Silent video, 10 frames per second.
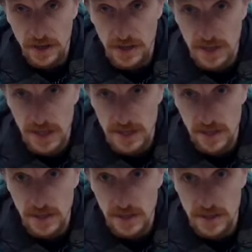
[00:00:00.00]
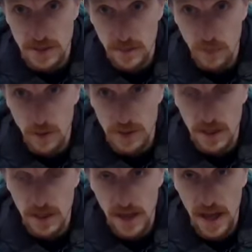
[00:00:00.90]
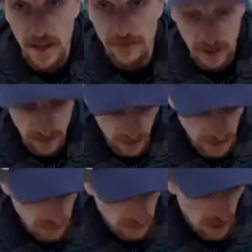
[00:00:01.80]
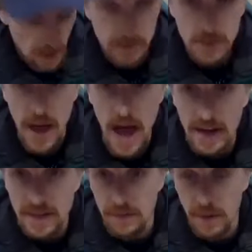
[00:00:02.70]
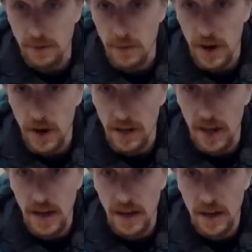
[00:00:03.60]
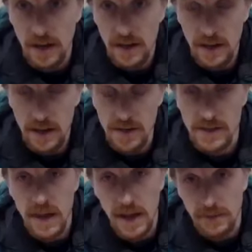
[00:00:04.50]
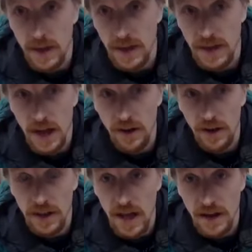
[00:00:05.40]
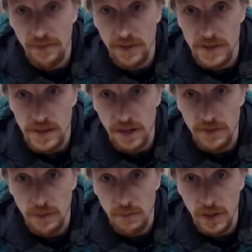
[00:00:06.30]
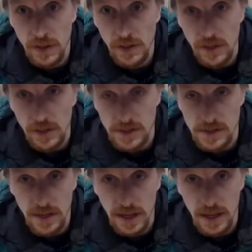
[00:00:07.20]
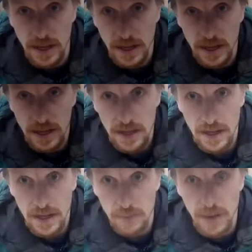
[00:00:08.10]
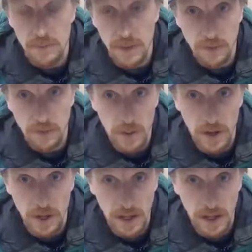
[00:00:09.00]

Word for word: your skis. I think this is an important skill to have, and it, it comes back to my repair kit because I, I carry a lot of the stuff to build a little sled um, in my repair